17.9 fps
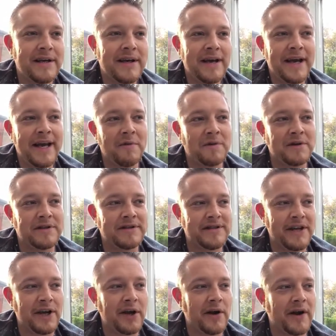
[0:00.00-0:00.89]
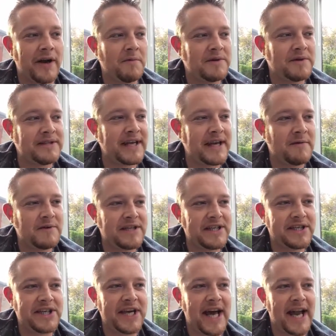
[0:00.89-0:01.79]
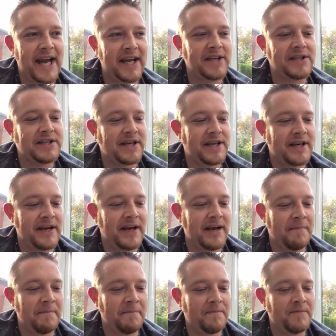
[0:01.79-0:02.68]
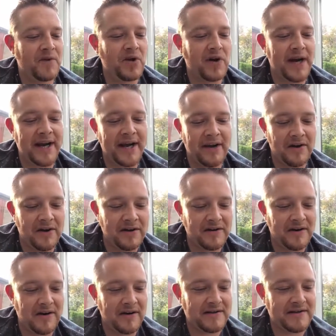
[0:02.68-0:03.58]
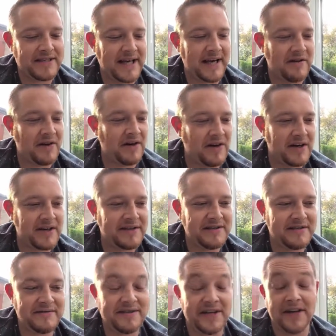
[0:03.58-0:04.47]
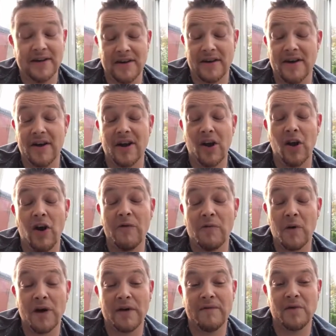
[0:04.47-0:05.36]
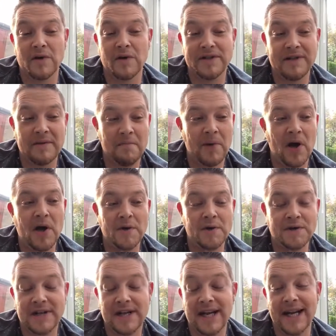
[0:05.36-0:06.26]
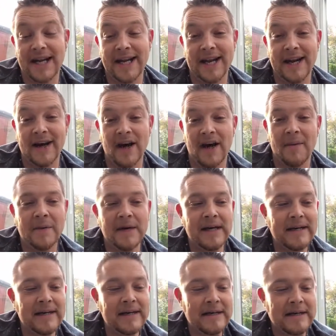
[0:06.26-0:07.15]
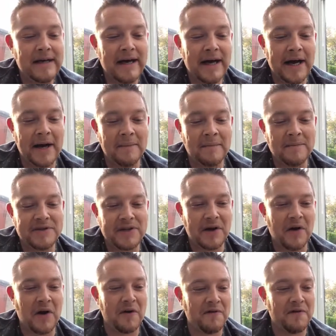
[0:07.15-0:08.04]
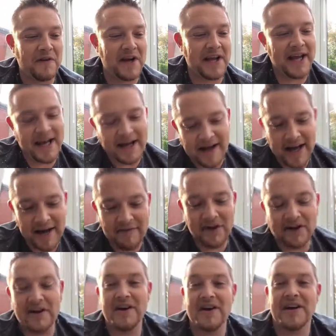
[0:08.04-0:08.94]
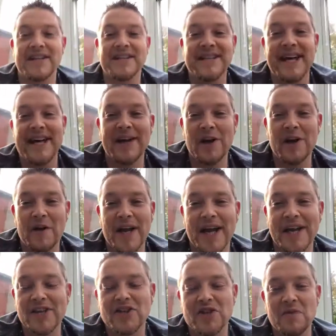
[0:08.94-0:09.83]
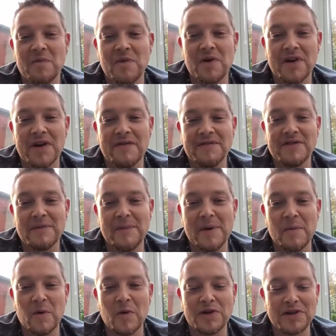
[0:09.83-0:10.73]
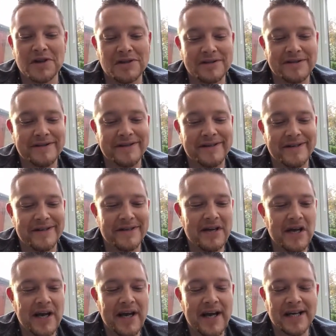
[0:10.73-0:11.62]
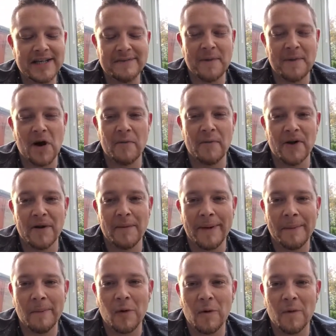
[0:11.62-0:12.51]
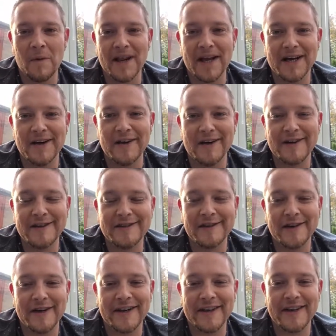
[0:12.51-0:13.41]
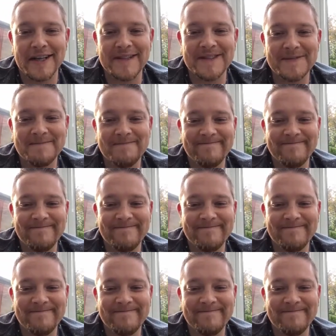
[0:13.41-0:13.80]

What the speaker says: it was a challenge. And Craig and our sound guys did a lot of work for us in post, cleaning it up. So hopefully, having a contained location will give us a bit more chance to experiment more with that side of things.